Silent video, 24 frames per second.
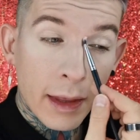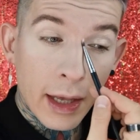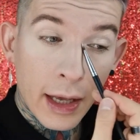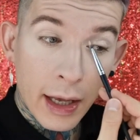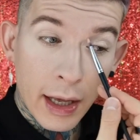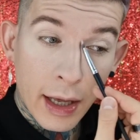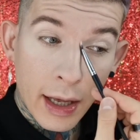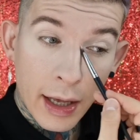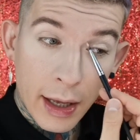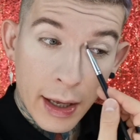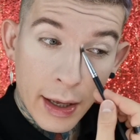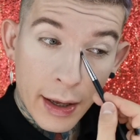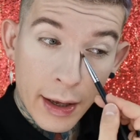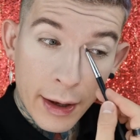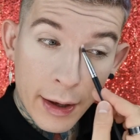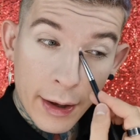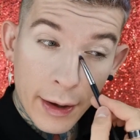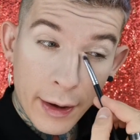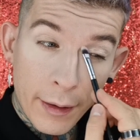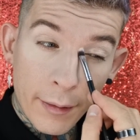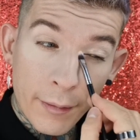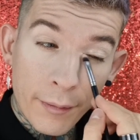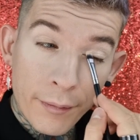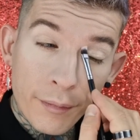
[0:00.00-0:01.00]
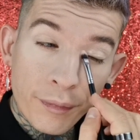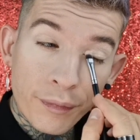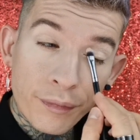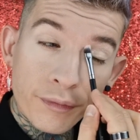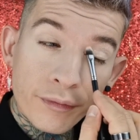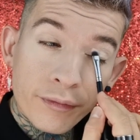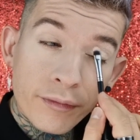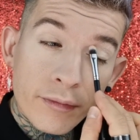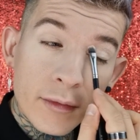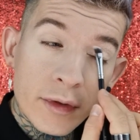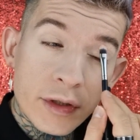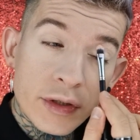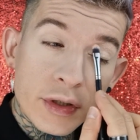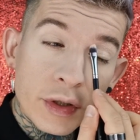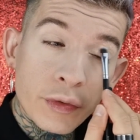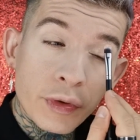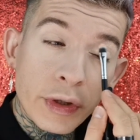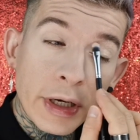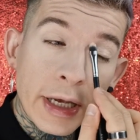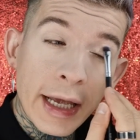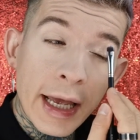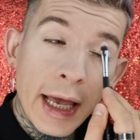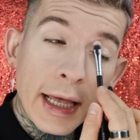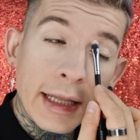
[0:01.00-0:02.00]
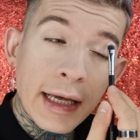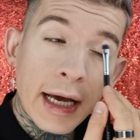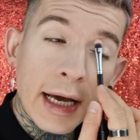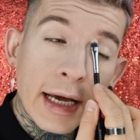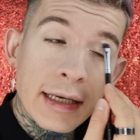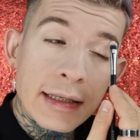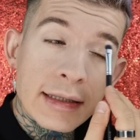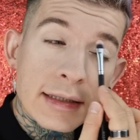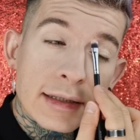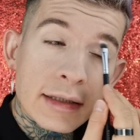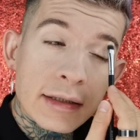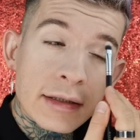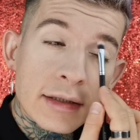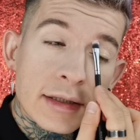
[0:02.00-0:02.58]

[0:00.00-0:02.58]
to create a nice